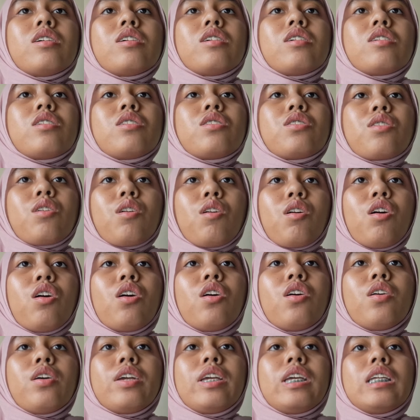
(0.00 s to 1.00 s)

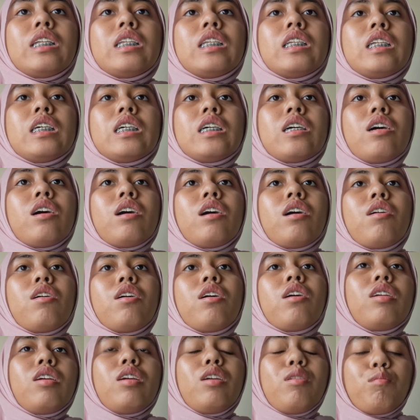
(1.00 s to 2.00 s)
score in
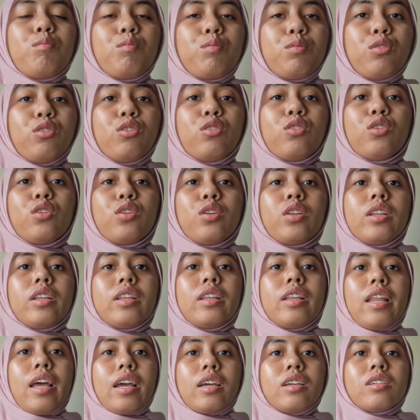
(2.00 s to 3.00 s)
the input
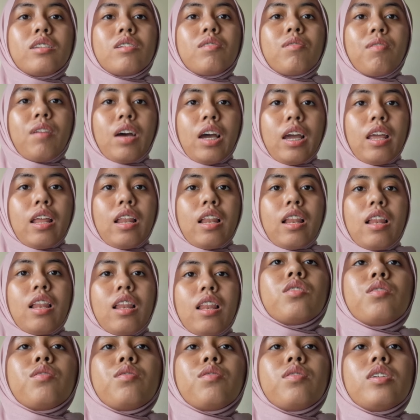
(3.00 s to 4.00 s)
text file.
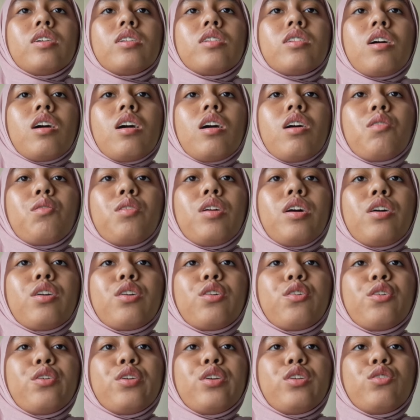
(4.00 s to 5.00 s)
So first we are
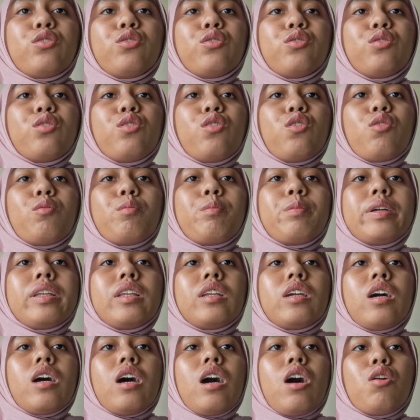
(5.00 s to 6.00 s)
going to open
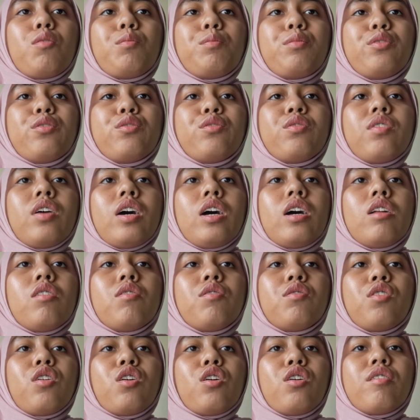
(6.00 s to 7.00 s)
the output file
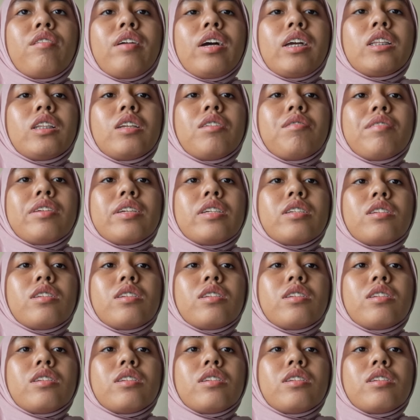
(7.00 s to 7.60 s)
for writing